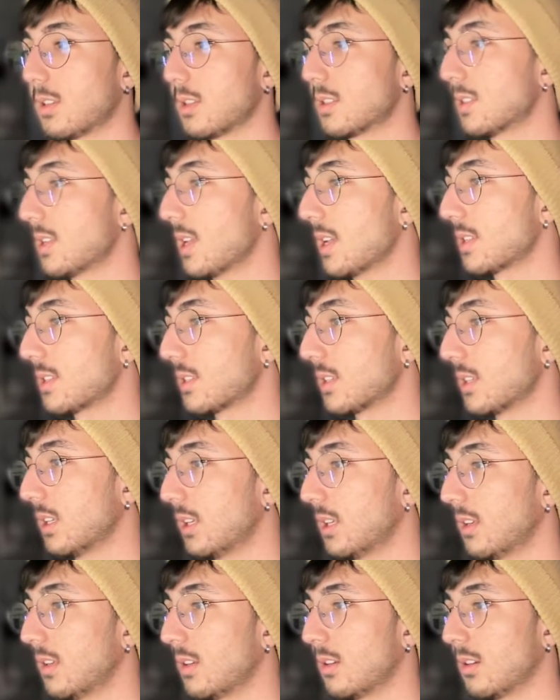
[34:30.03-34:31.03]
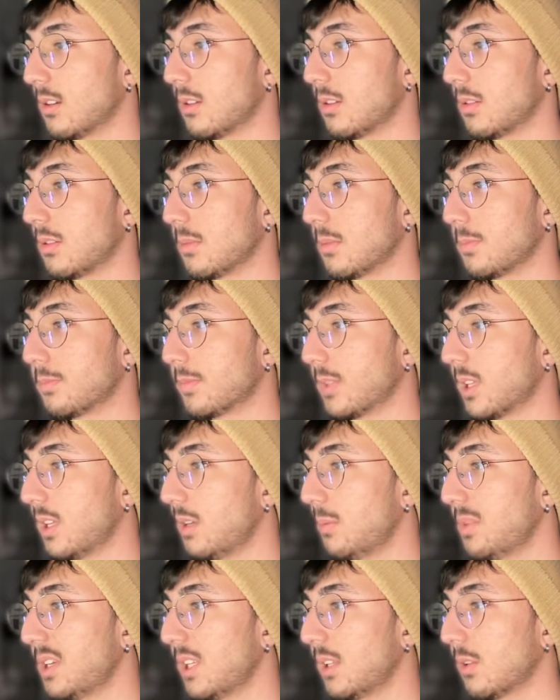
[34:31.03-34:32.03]
It says
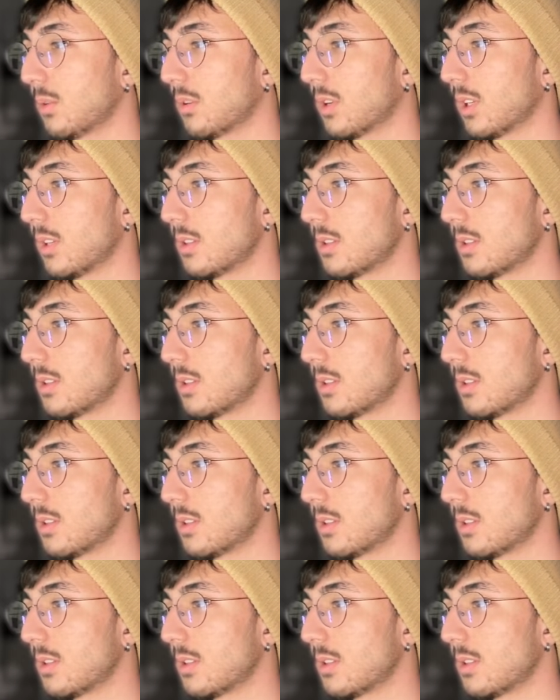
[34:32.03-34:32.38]
email already